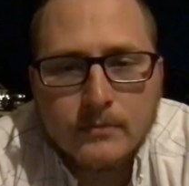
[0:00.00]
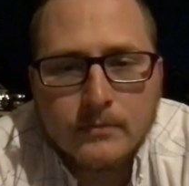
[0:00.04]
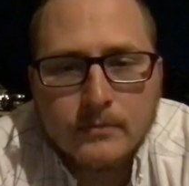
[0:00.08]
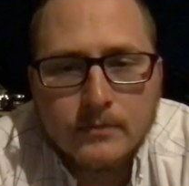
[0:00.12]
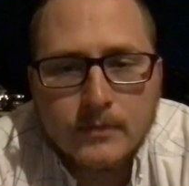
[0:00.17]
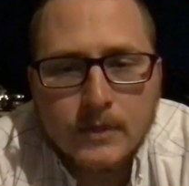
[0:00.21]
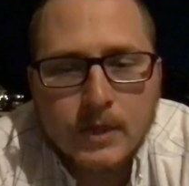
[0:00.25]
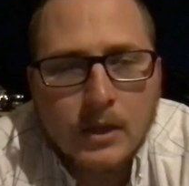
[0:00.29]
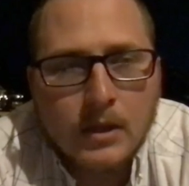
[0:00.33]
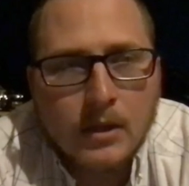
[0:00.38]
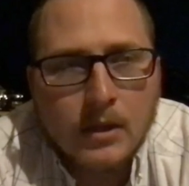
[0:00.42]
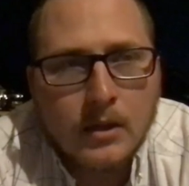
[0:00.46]

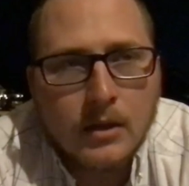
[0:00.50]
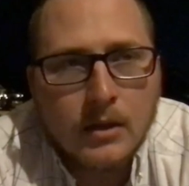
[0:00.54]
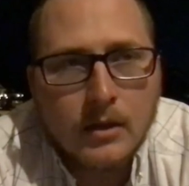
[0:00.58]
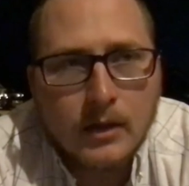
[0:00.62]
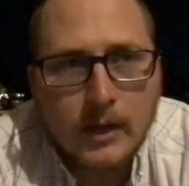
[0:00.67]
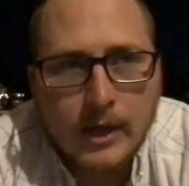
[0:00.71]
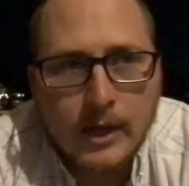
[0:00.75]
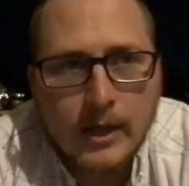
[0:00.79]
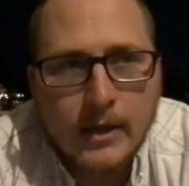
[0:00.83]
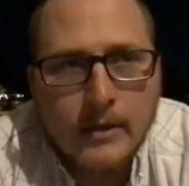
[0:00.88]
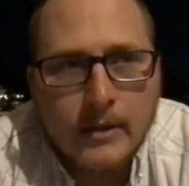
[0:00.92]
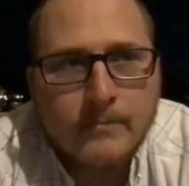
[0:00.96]

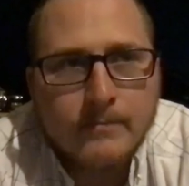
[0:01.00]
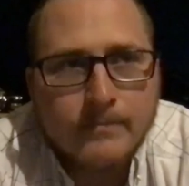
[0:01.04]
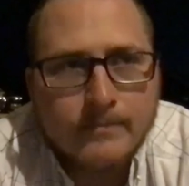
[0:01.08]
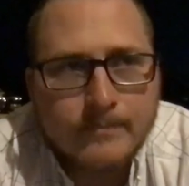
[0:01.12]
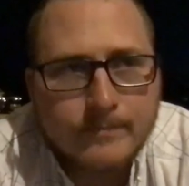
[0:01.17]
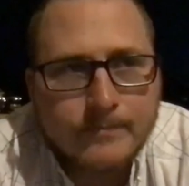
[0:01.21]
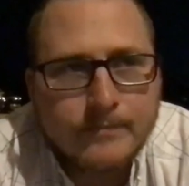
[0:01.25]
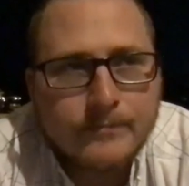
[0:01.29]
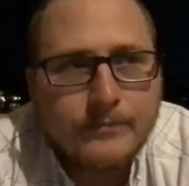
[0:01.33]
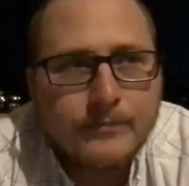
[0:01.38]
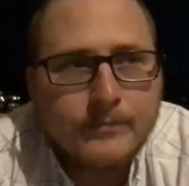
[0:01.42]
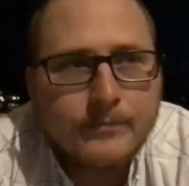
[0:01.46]

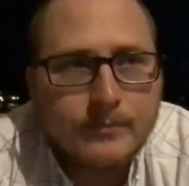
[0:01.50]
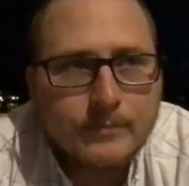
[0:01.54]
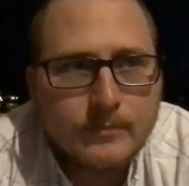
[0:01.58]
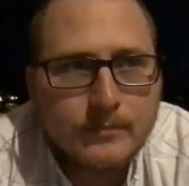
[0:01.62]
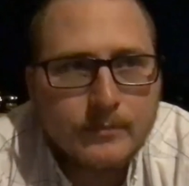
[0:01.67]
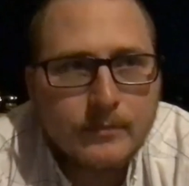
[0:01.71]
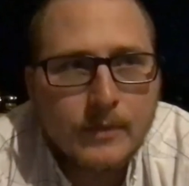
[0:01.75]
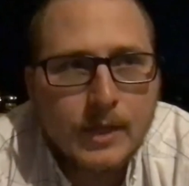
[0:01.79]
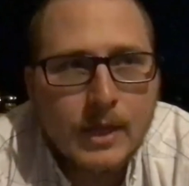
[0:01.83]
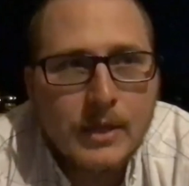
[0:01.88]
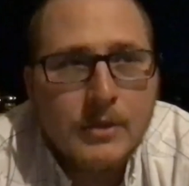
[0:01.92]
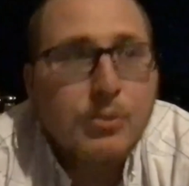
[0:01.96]

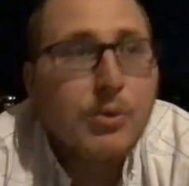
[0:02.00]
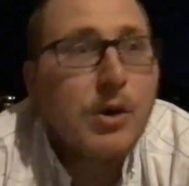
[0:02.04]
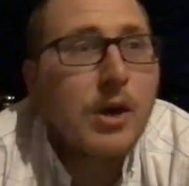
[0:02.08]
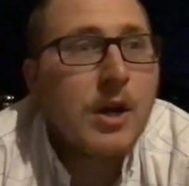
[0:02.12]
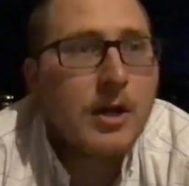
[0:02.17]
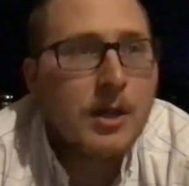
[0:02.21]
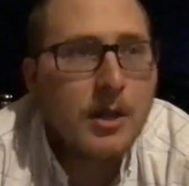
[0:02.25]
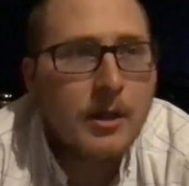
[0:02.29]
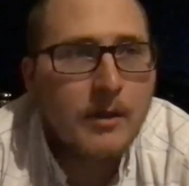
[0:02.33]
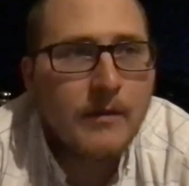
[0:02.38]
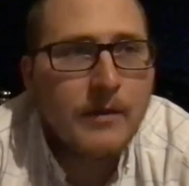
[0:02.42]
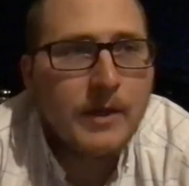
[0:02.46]
That's why I
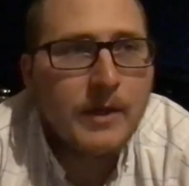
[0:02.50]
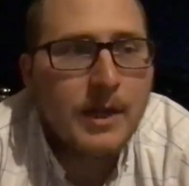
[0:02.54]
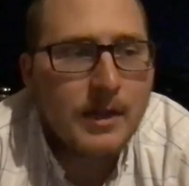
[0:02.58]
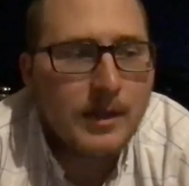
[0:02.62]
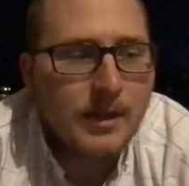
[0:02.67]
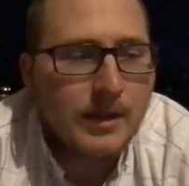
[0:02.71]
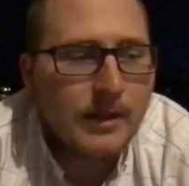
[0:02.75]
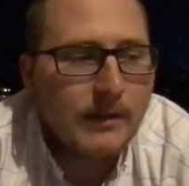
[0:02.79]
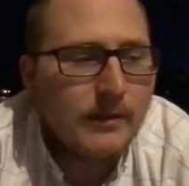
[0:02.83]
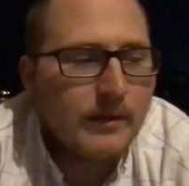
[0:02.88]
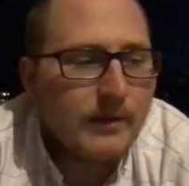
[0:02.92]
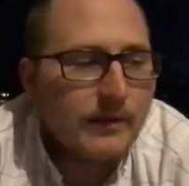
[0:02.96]
love the
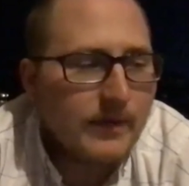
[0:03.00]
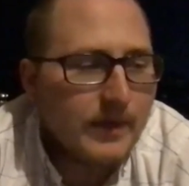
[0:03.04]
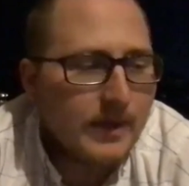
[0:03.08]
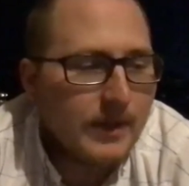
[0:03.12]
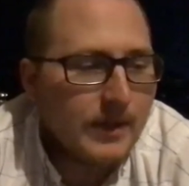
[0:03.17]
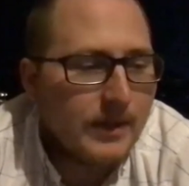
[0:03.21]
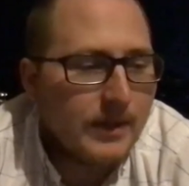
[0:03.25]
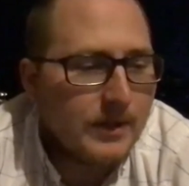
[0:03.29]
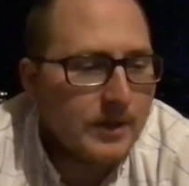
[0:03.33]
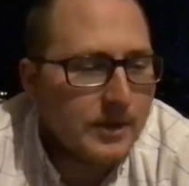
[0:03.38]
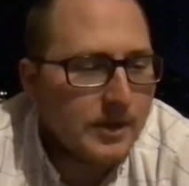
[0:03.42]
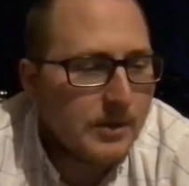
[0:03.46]
Oliva
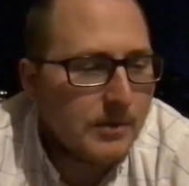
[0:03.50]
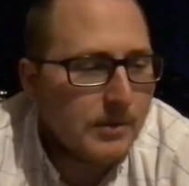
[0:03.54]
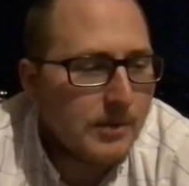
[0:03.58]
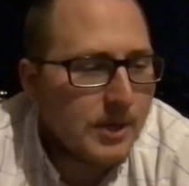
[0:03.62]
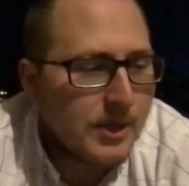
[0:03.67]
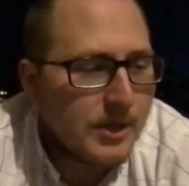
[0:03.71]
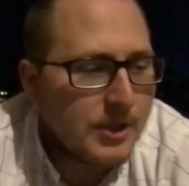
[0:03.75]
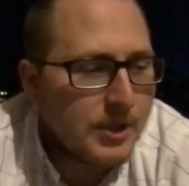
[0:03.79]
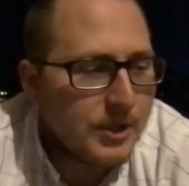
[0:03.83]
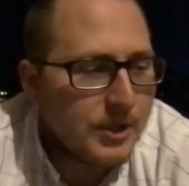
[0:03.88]
V so much.